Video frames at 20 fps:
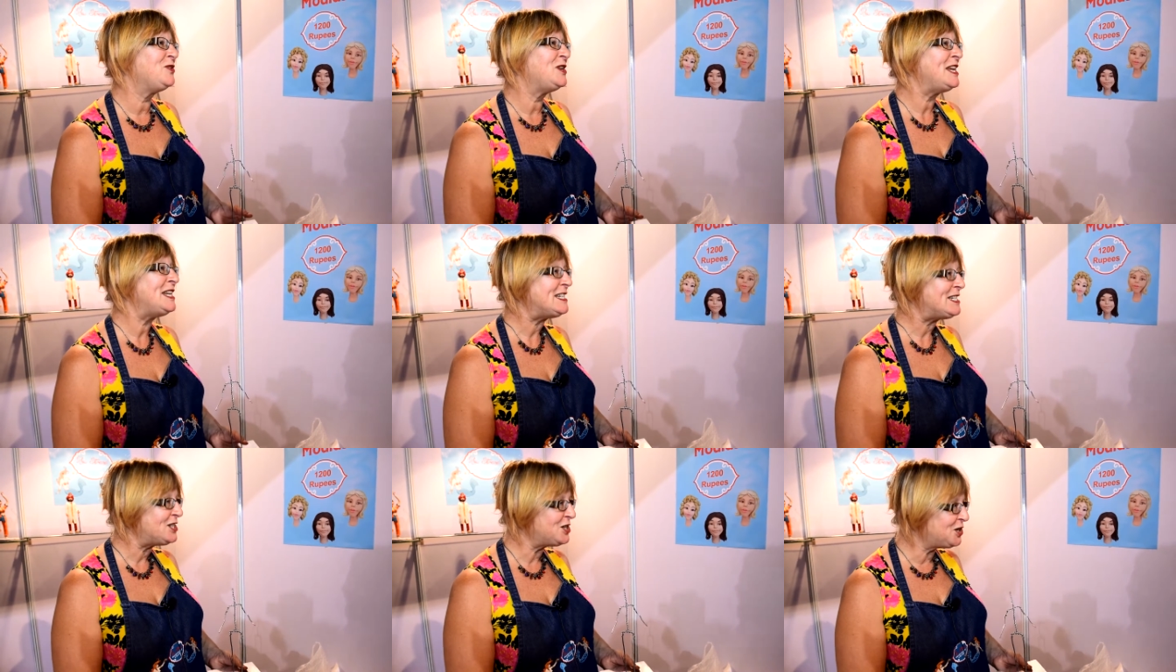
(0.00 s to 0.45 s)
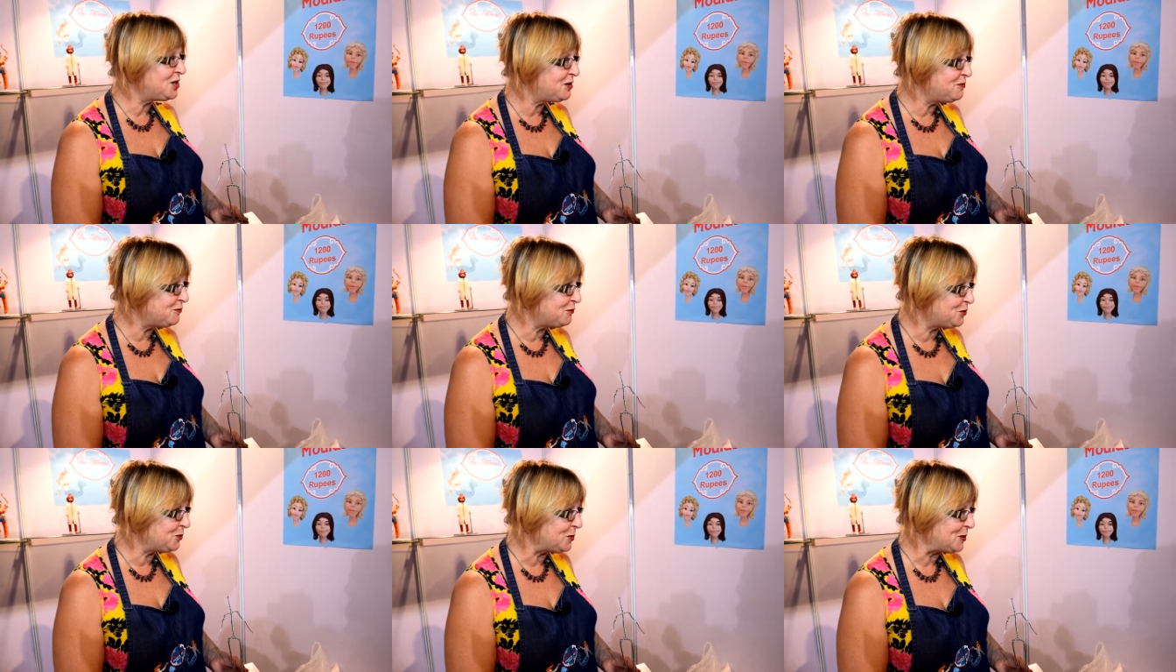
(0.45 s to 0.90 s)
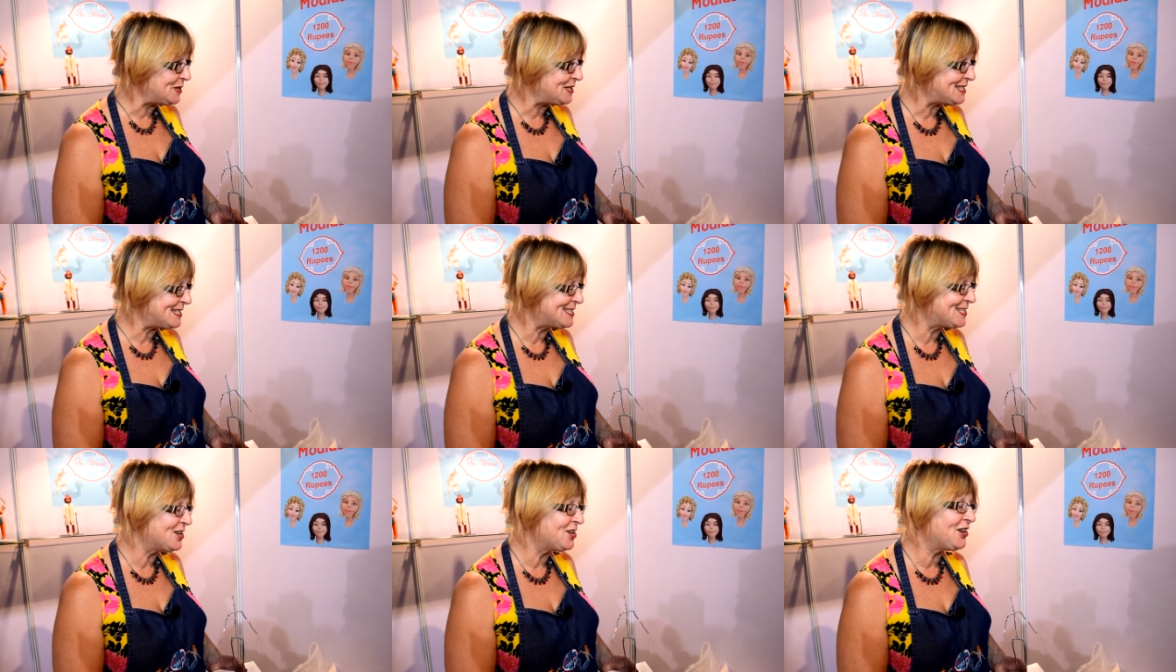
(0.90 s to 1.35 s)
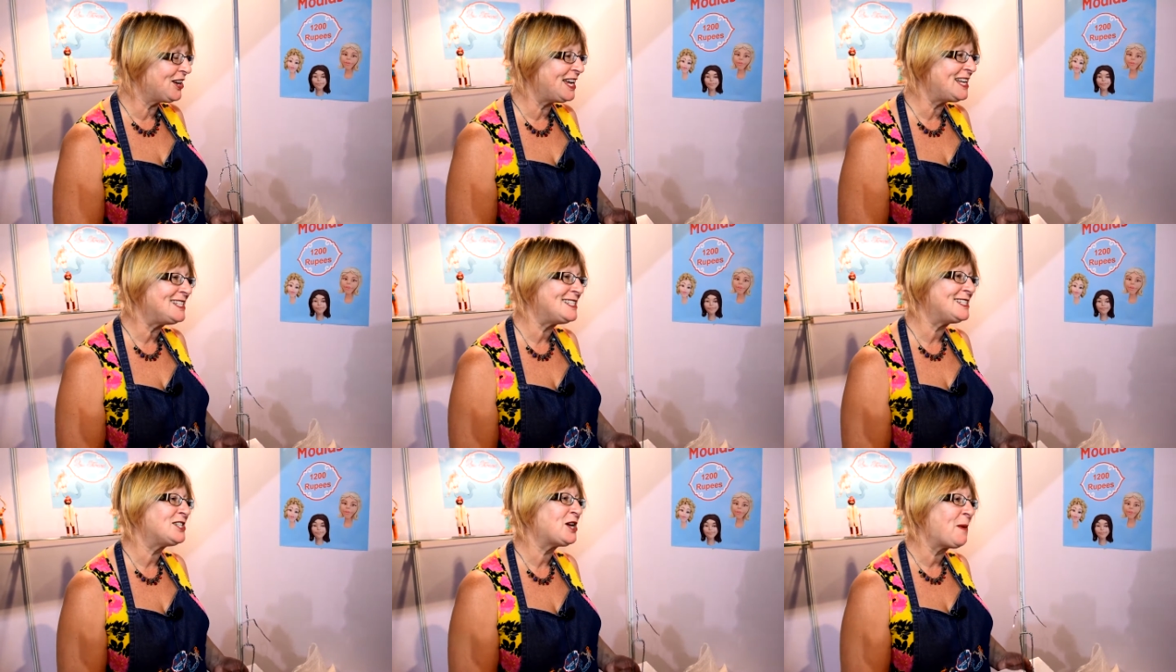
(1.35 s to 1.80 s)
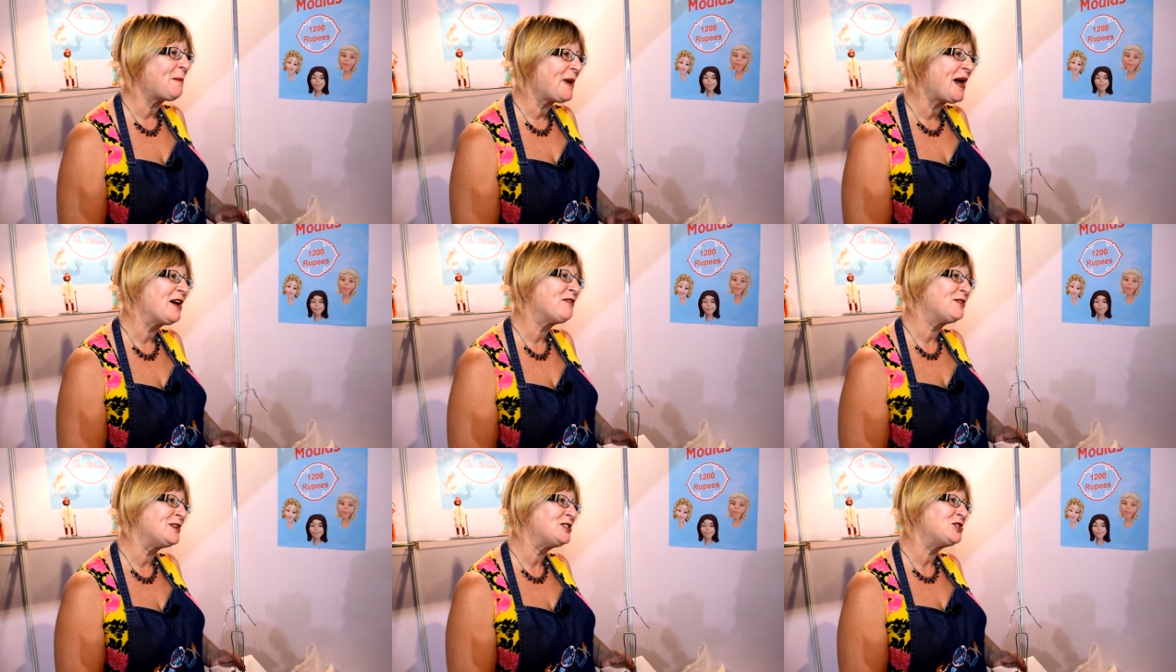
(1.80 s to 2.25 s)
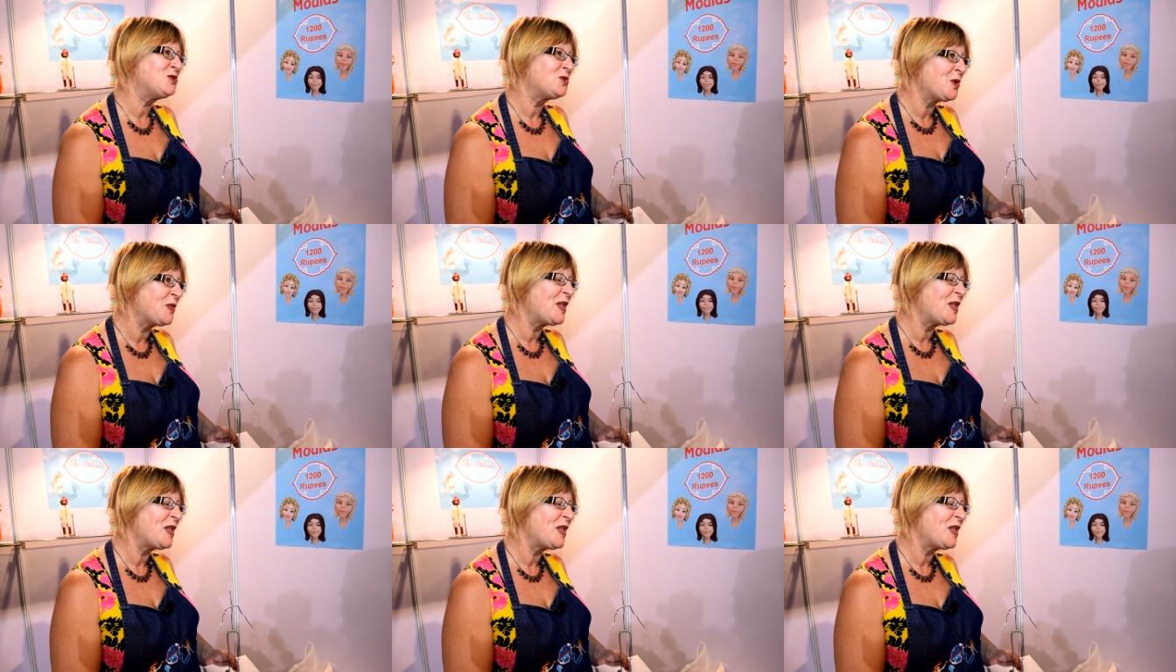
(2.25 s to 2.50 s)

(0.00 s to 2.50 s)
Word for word: Indian influence, and I ended up having to,